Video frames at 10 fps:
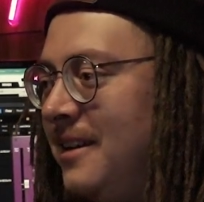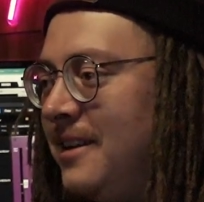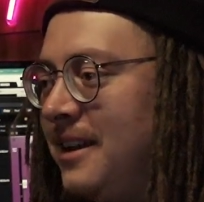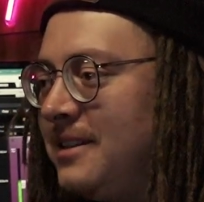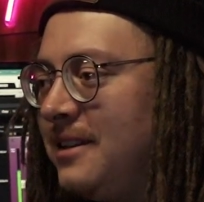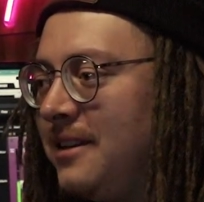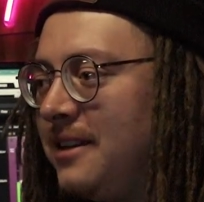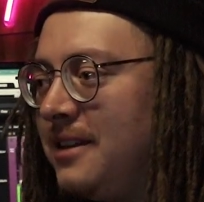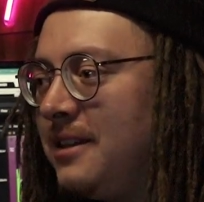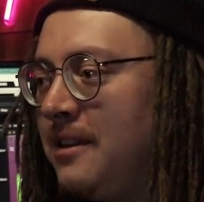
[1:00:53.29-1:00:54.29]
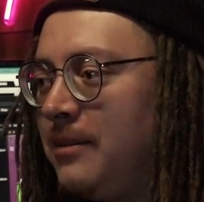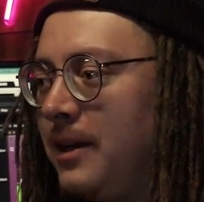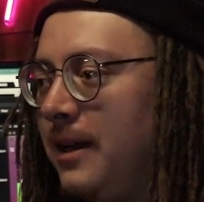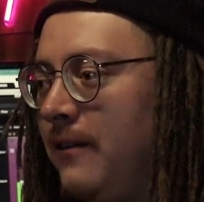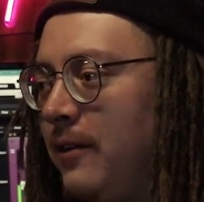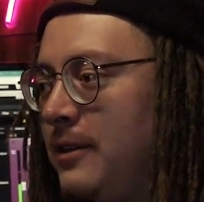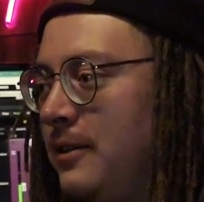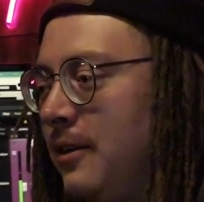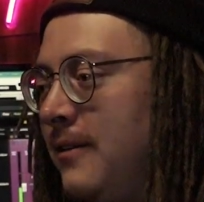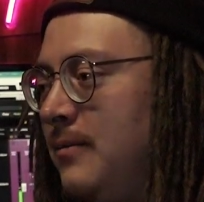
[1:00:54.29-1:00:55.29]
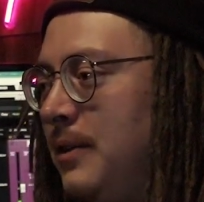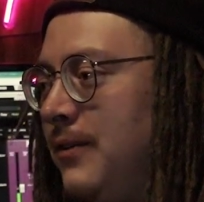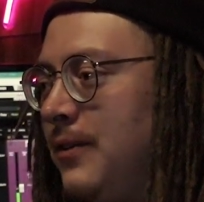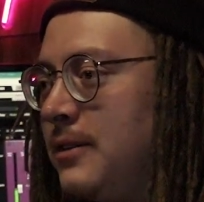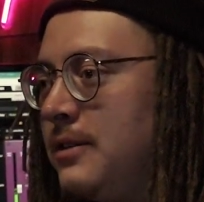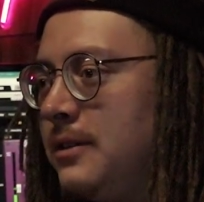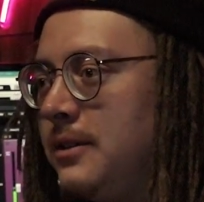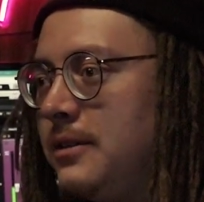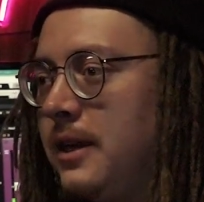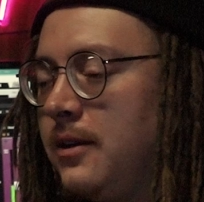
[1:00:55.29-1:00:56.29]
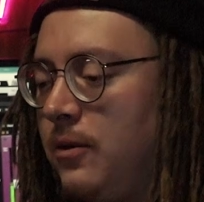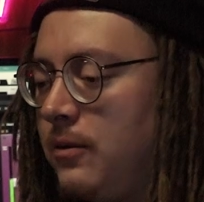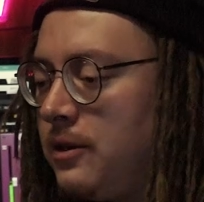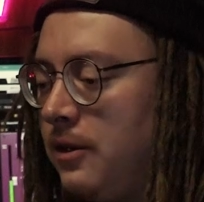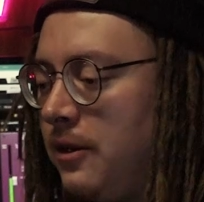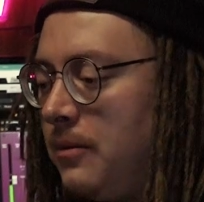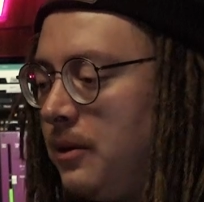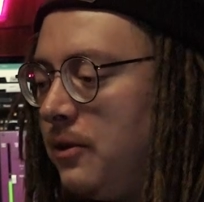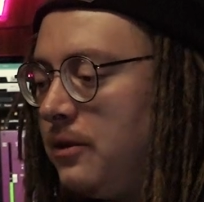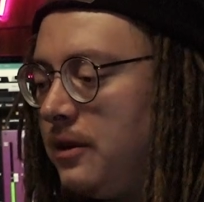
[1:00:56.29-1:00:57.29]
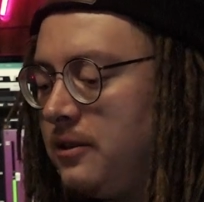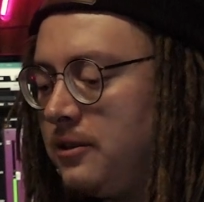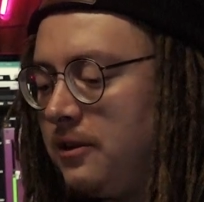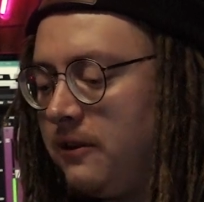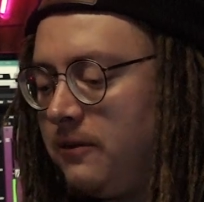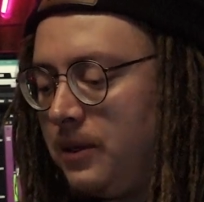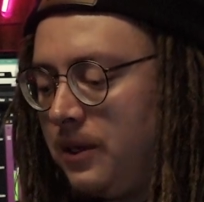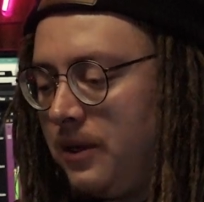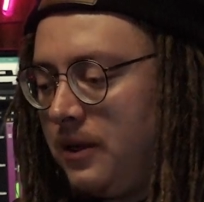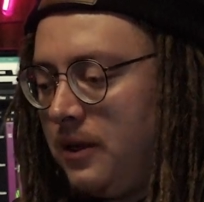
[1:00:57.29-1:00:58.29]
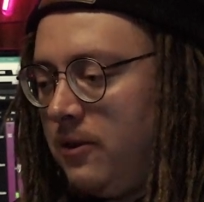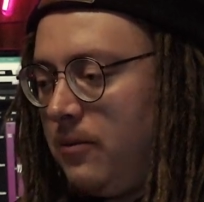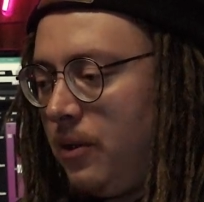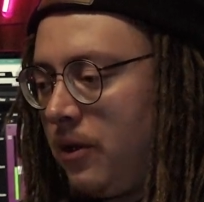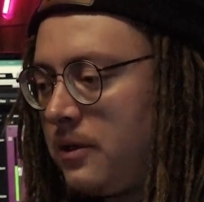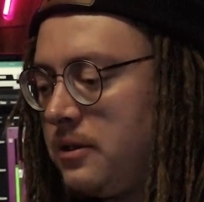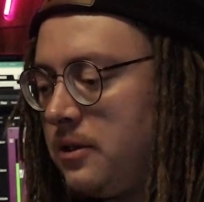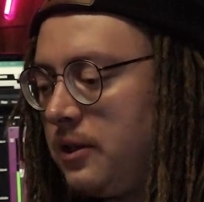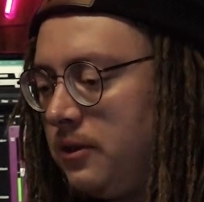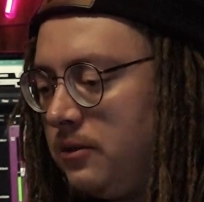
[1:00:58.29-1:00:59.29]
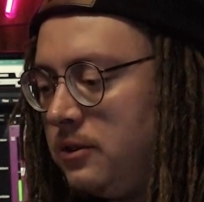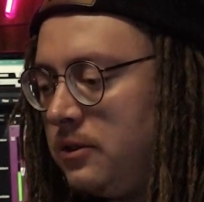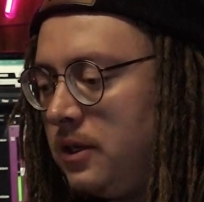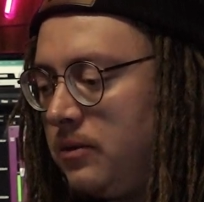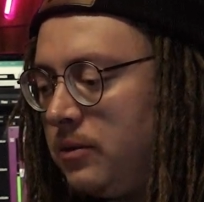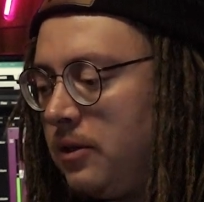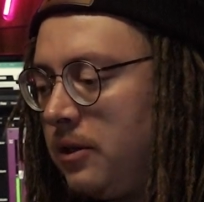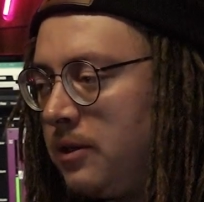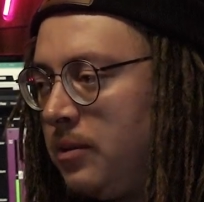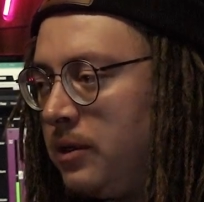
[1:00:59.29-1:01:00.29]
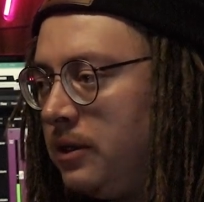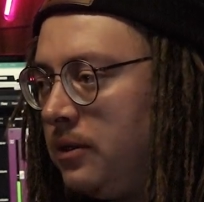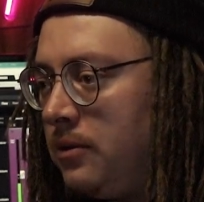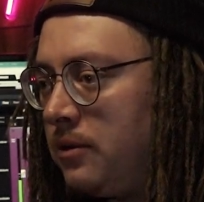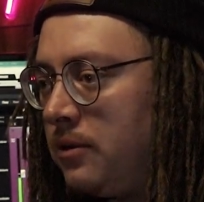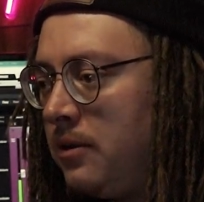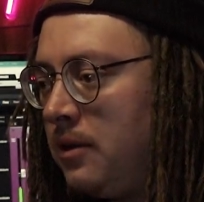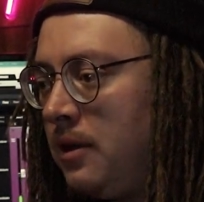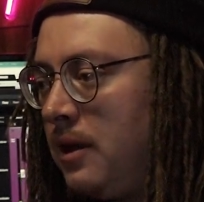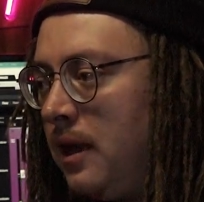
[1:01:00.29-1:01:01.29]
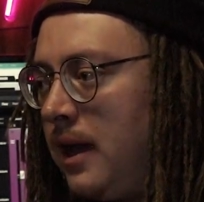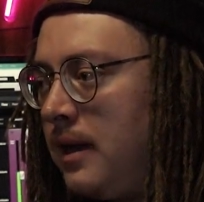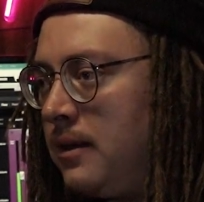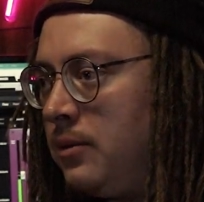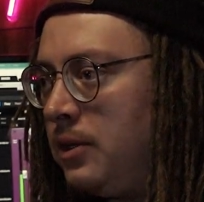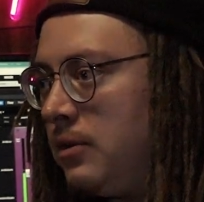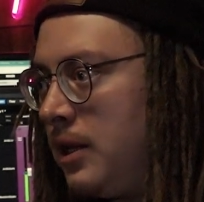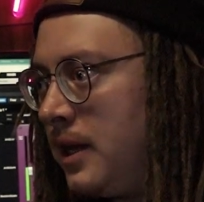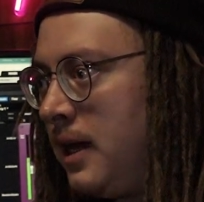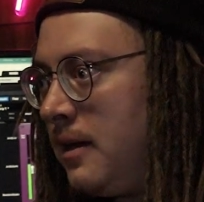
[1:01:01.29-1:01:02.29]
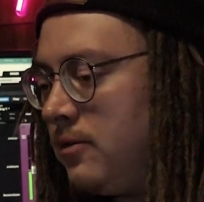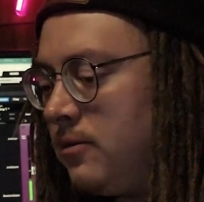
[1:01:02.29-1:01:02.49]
That's something that I've always thought of before too, though. Like we were talking about all the other stuff, but parks are huge, and we're talking about the youth. And when you look at